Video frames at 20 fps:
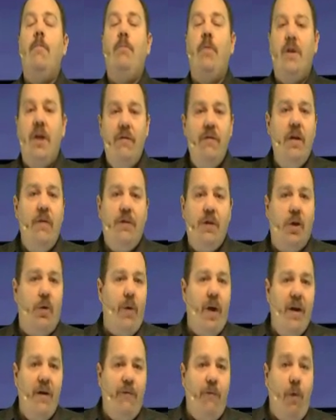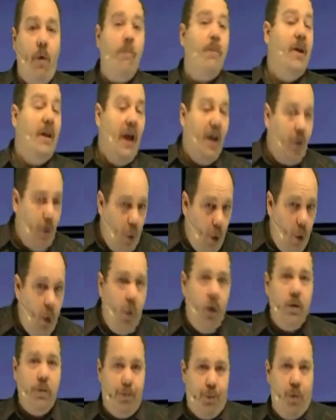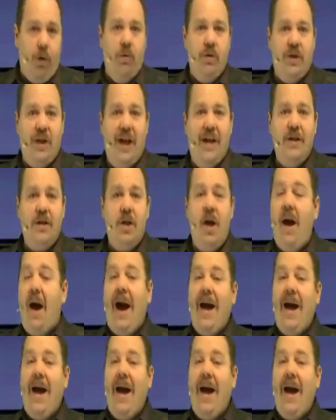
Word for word: But even if the granite formed in a cold process,